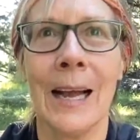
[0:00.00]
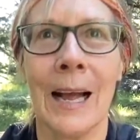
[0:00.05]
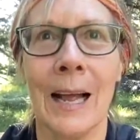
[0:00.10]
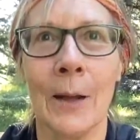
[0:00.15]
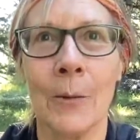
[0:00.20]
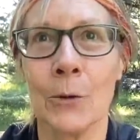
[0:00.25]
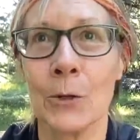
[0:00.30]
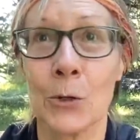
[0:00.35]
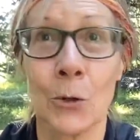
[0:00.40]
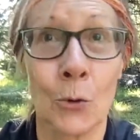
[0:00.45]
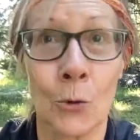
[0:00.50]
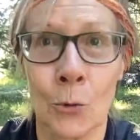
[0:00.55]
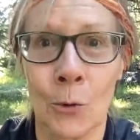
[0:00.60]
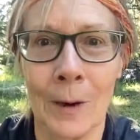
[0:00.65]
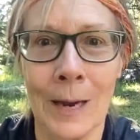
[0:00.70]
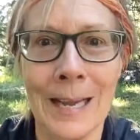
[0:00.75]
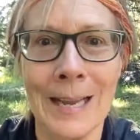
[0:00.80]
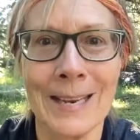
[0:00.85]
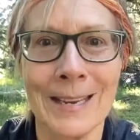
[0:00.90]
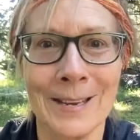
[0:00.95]
It was
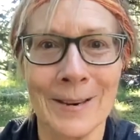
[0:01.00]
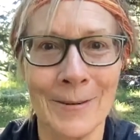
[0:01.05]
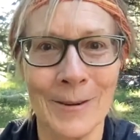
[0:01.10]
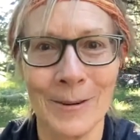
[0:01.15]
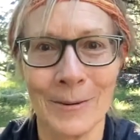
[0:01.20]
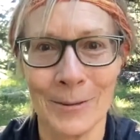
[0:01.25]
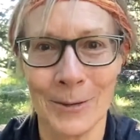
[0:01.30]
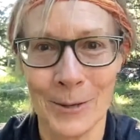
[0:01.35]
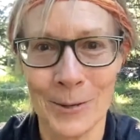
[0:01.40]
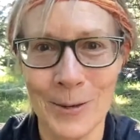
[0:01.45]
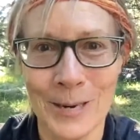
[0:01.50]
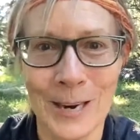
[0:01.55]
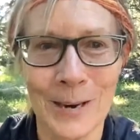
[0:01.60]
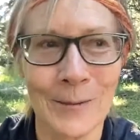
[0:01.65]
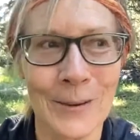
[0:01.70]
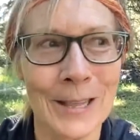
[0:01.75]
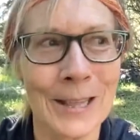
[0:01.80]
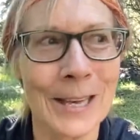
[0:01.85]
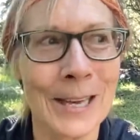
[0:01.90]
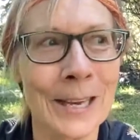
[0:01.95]
great. You know, I was doing
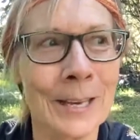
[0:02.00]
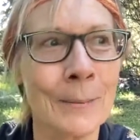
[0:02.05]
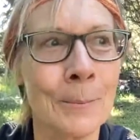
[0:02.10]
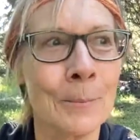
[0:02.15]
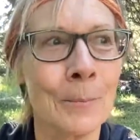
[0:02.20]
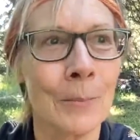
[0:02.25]
everything.